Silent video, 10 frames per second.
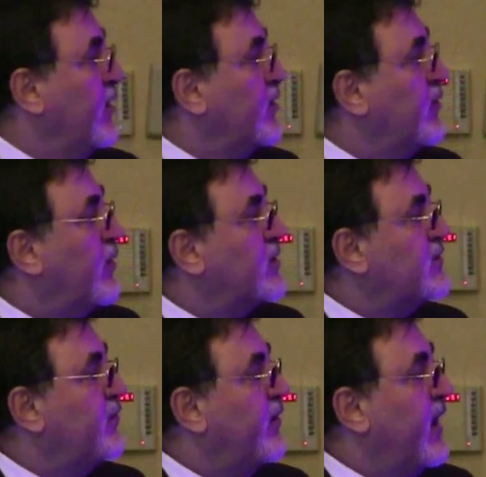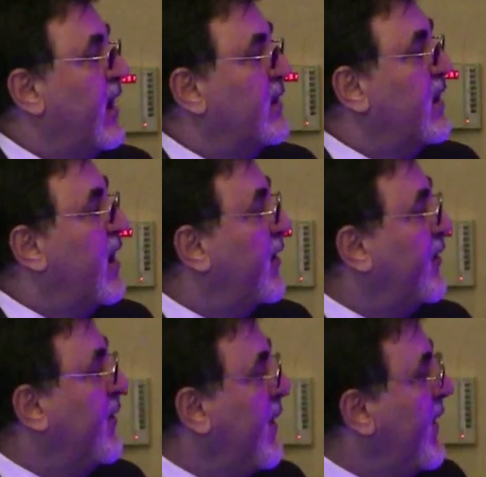you watch for the INR,
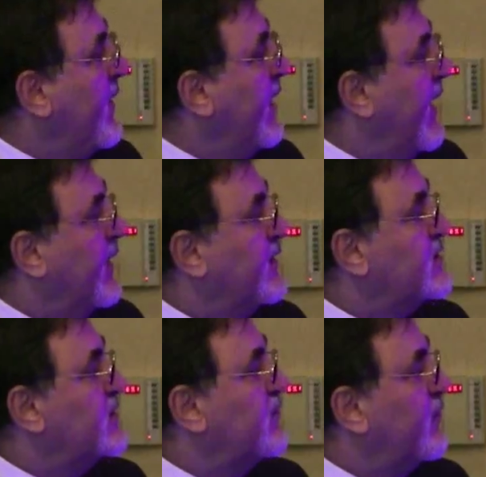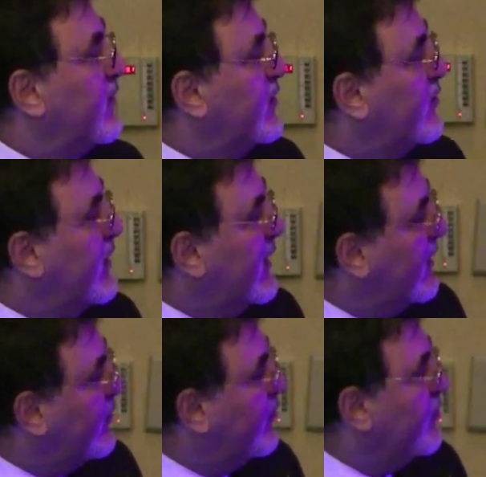and this is for
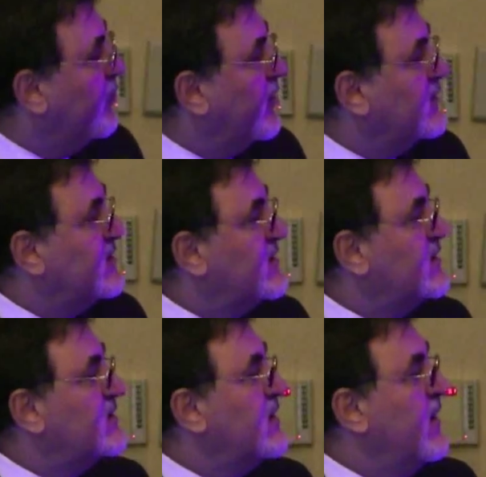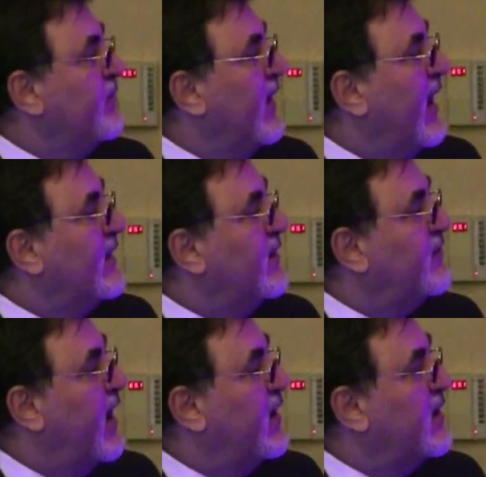thromboembolic disease. And if the
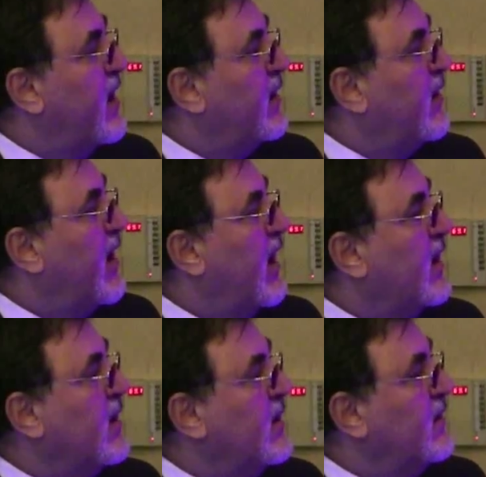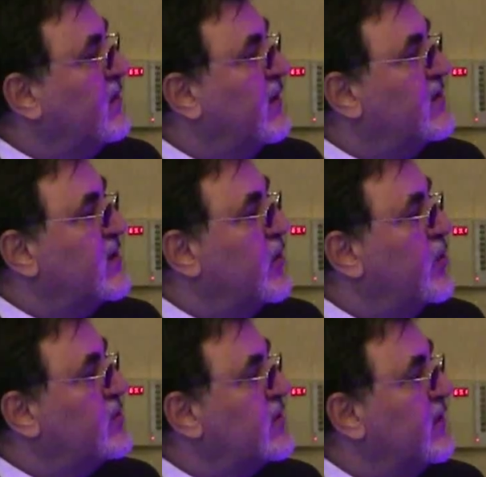INR are high, decrease the
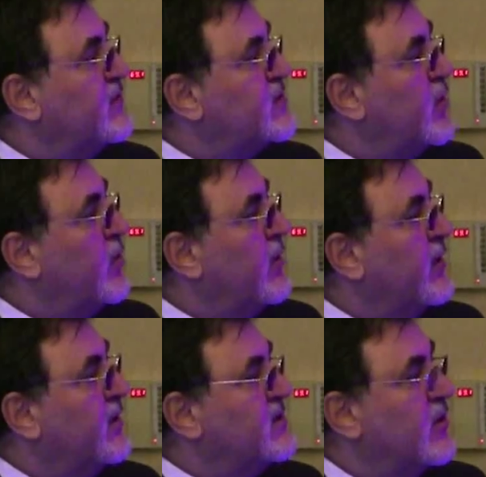dose. If it's low, increase the